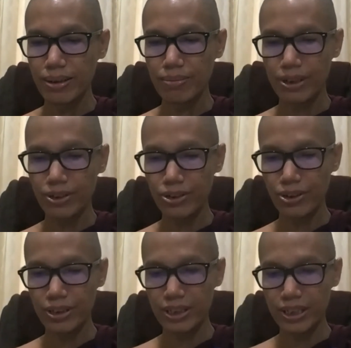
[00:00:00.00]
Because
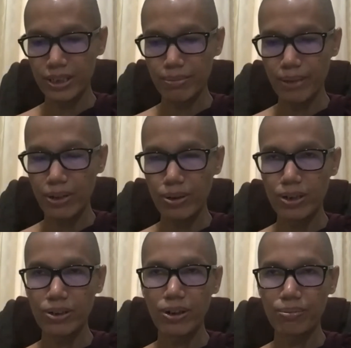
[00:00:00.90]
of the
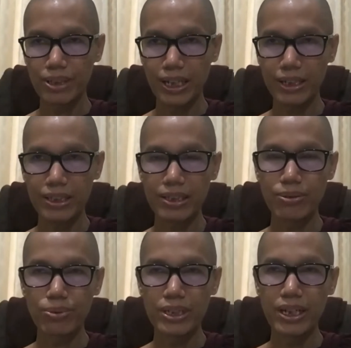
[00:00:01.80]
power object,
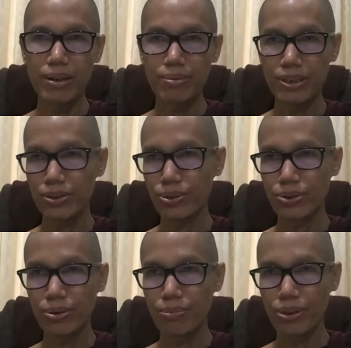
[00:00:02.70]
we have
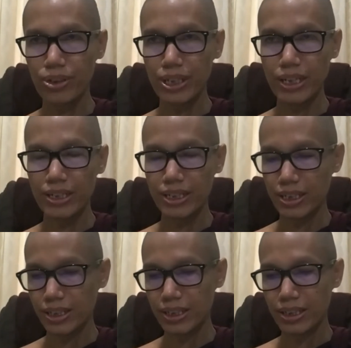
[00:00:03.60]
those
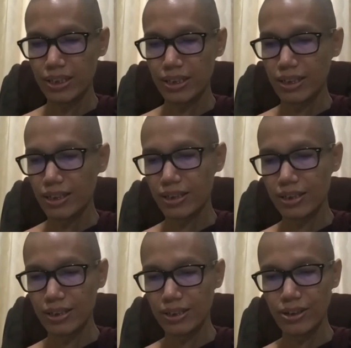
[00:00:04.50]
process.
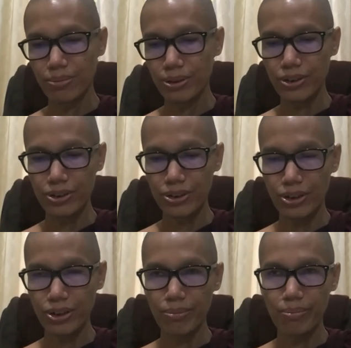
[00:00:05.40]
Not because
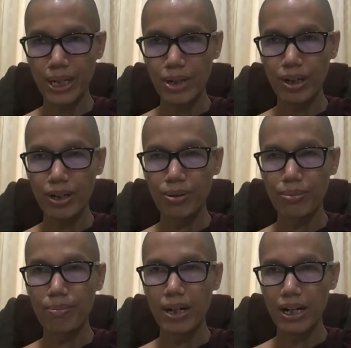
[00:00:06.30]
of power of
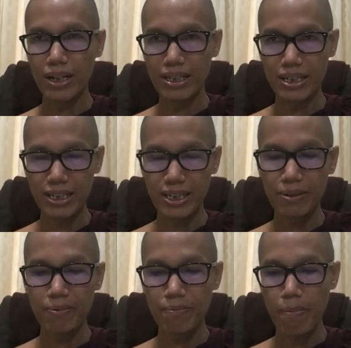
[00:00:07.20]
mind.
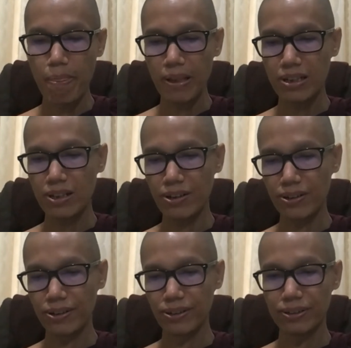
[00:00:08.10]

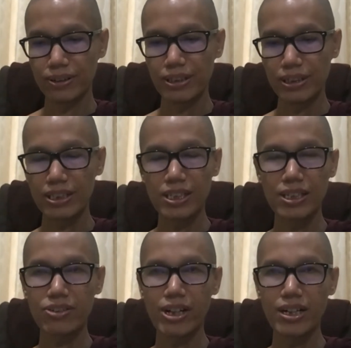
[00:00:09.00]
So
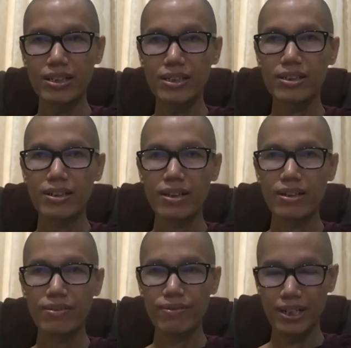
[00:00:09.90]
generally,
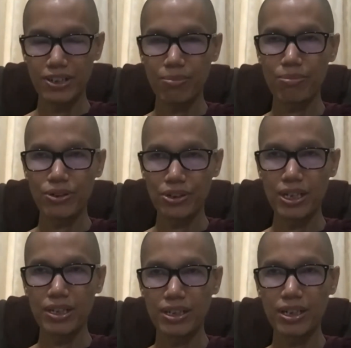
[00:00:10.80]
vital
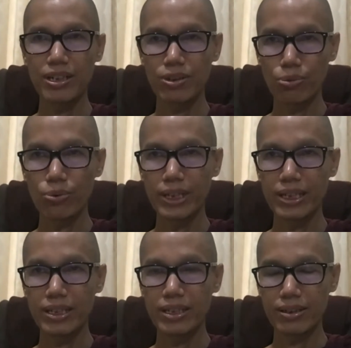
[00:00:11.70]
process is weak.
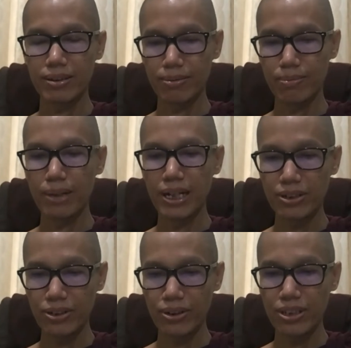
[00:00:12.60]
Mind
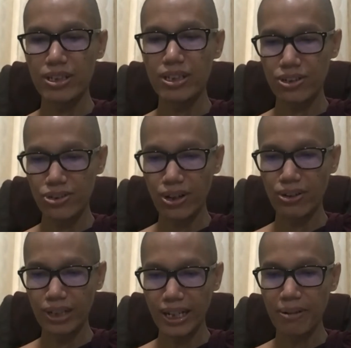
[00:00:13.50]
is
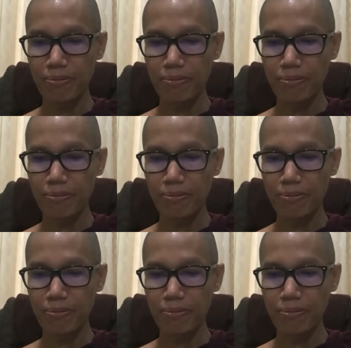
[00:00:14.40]
stronger.